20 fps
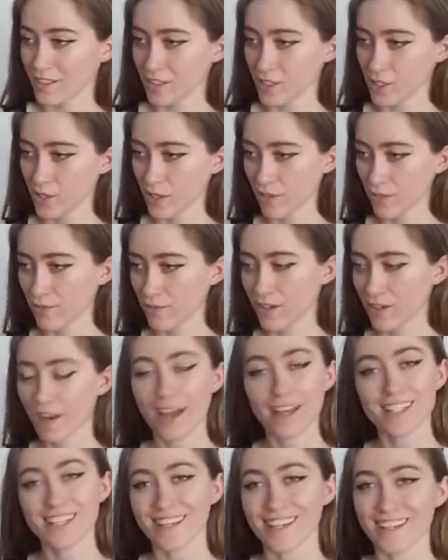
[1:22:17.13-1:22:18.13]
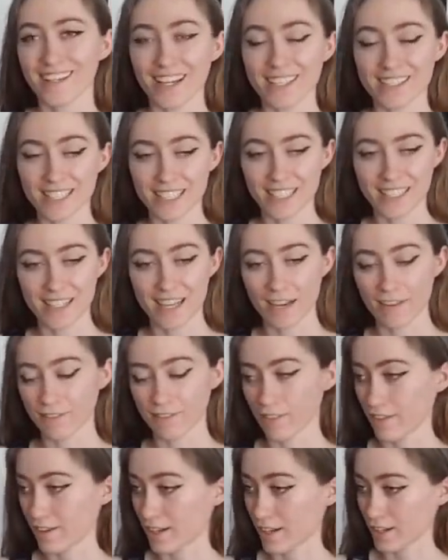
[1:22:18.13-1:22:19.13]
Did you have fun? I did. I did have
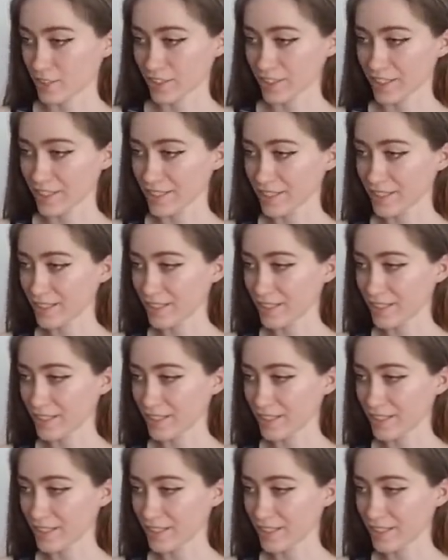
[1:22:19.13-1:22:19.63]
fun actually.